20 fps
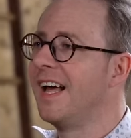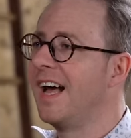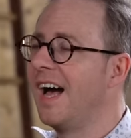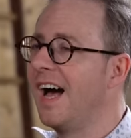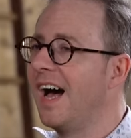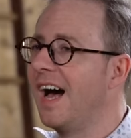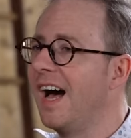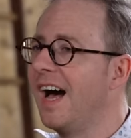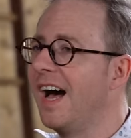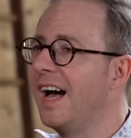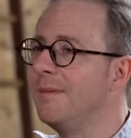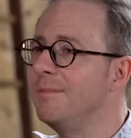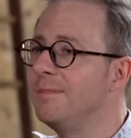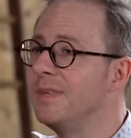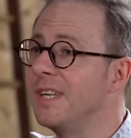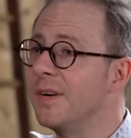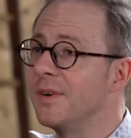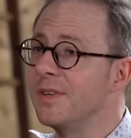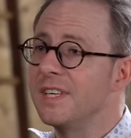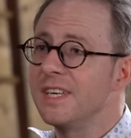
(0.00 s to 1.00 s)
You
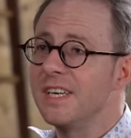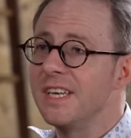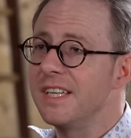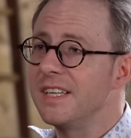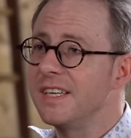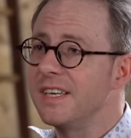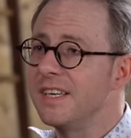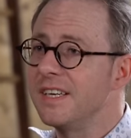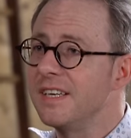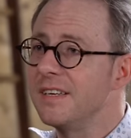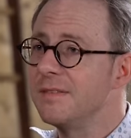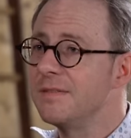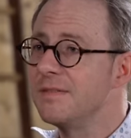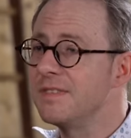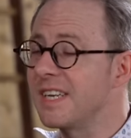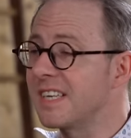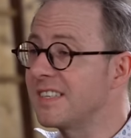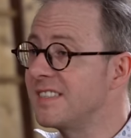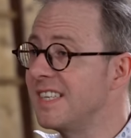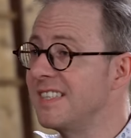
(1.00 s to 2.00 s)
know, in the
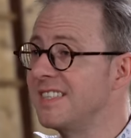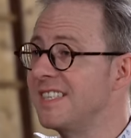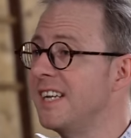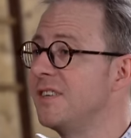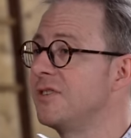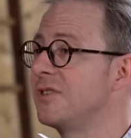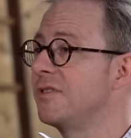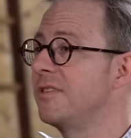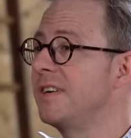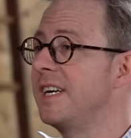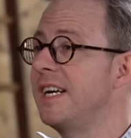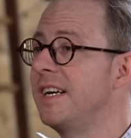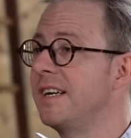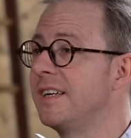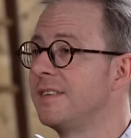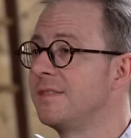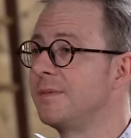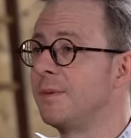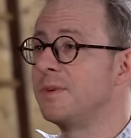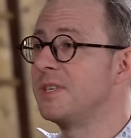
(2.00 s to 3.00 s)
16th century,
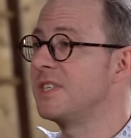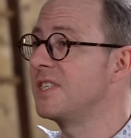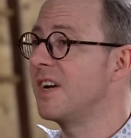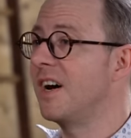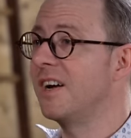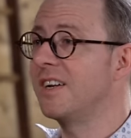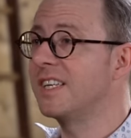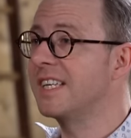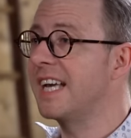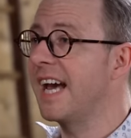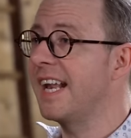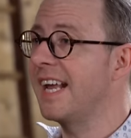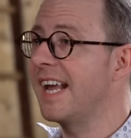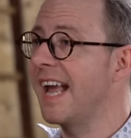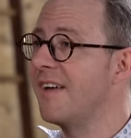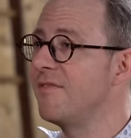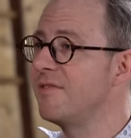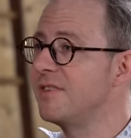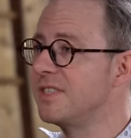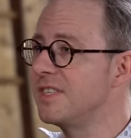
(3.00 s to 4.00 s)
when we started getting
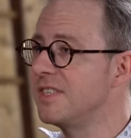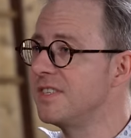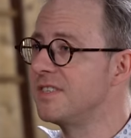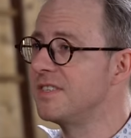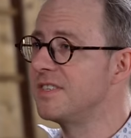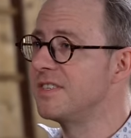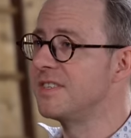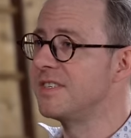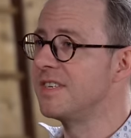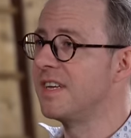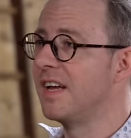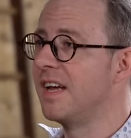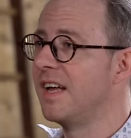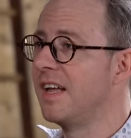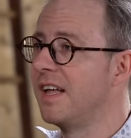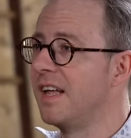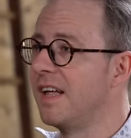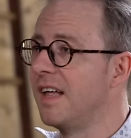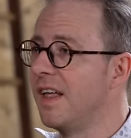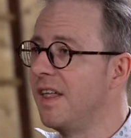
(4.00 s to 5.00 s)
evidence
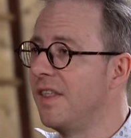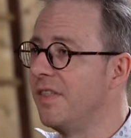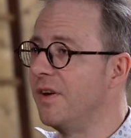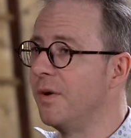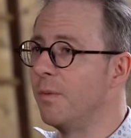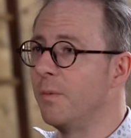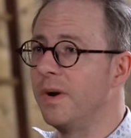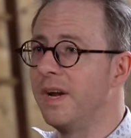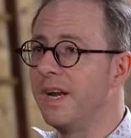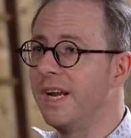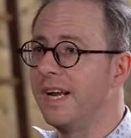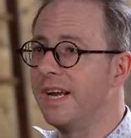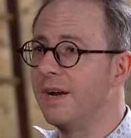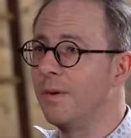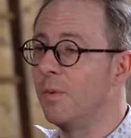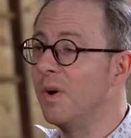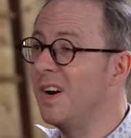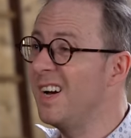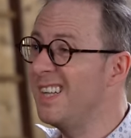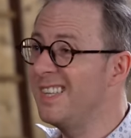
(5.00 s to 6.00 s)
that we
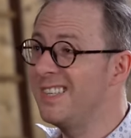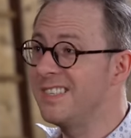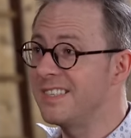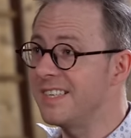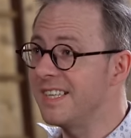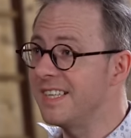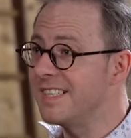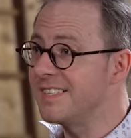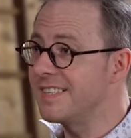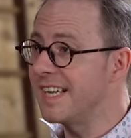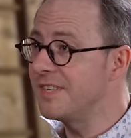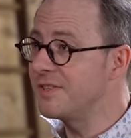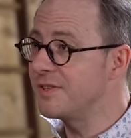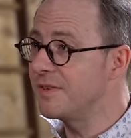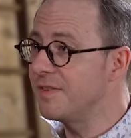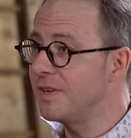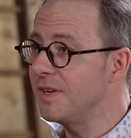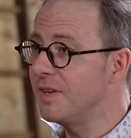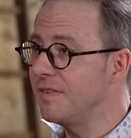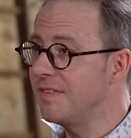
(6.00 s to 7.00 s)
weren't in the center of
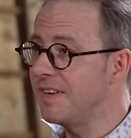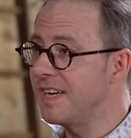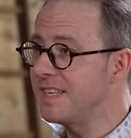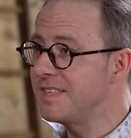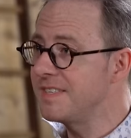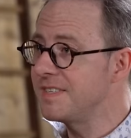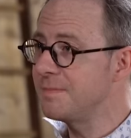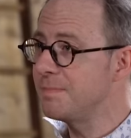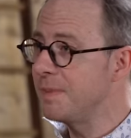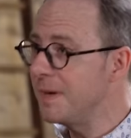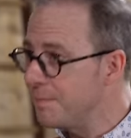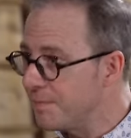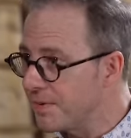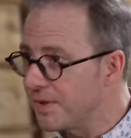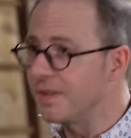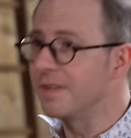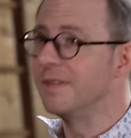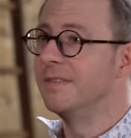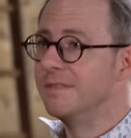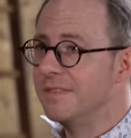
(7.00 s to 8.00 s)
the universe,
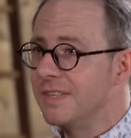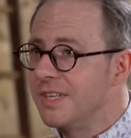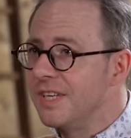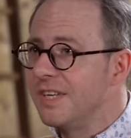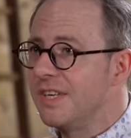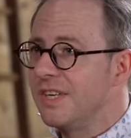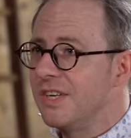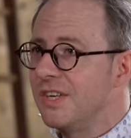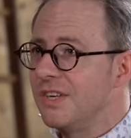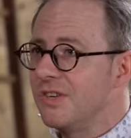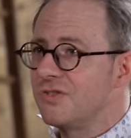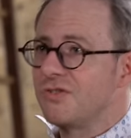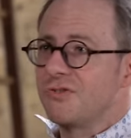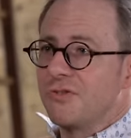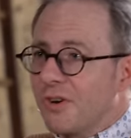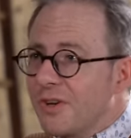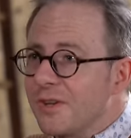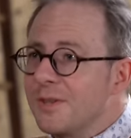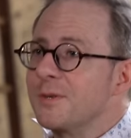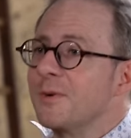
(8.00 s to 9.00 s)
people
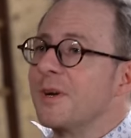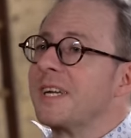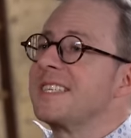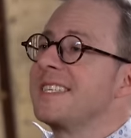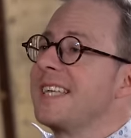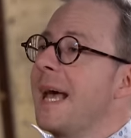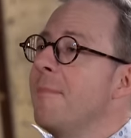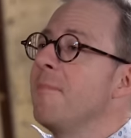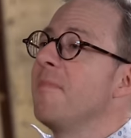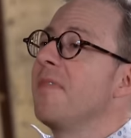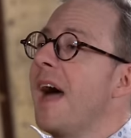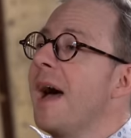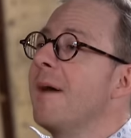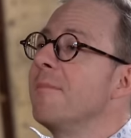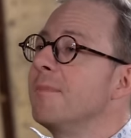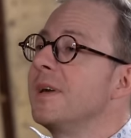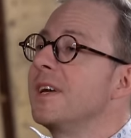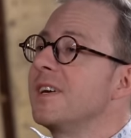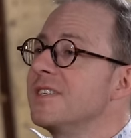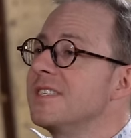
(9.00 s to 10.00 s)
struggled to accept that
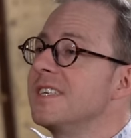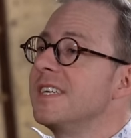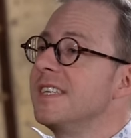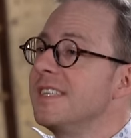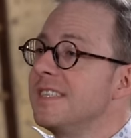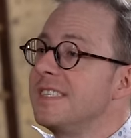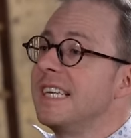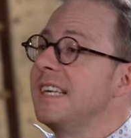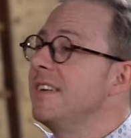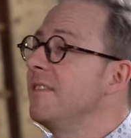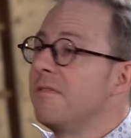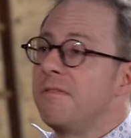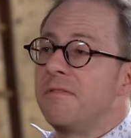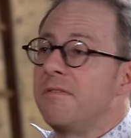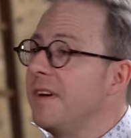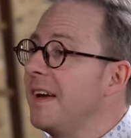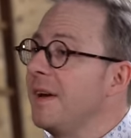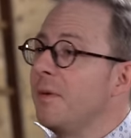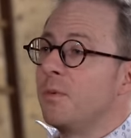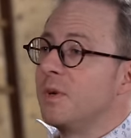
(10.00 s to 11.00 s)
because it didn't
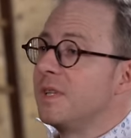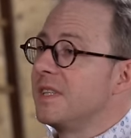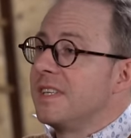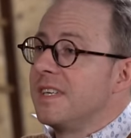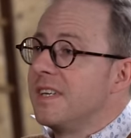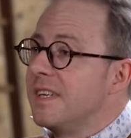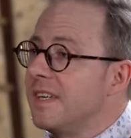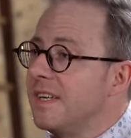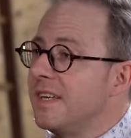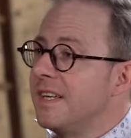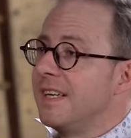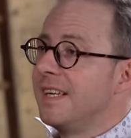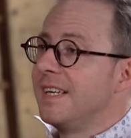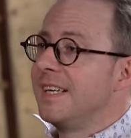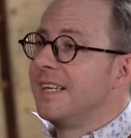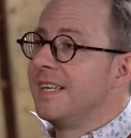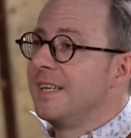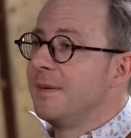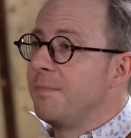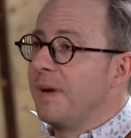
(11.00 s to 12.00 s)
fit with the
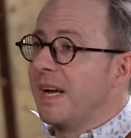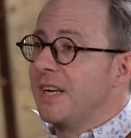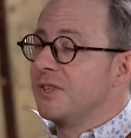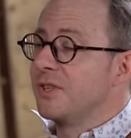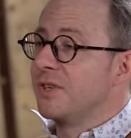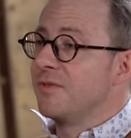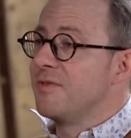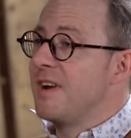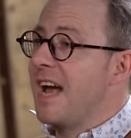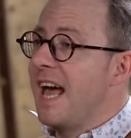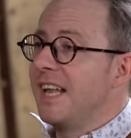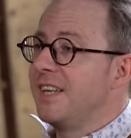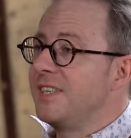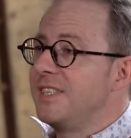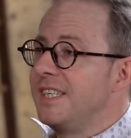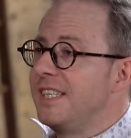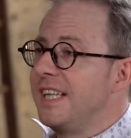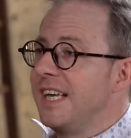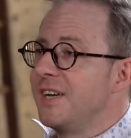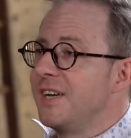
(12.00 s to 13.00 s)
picture of reality they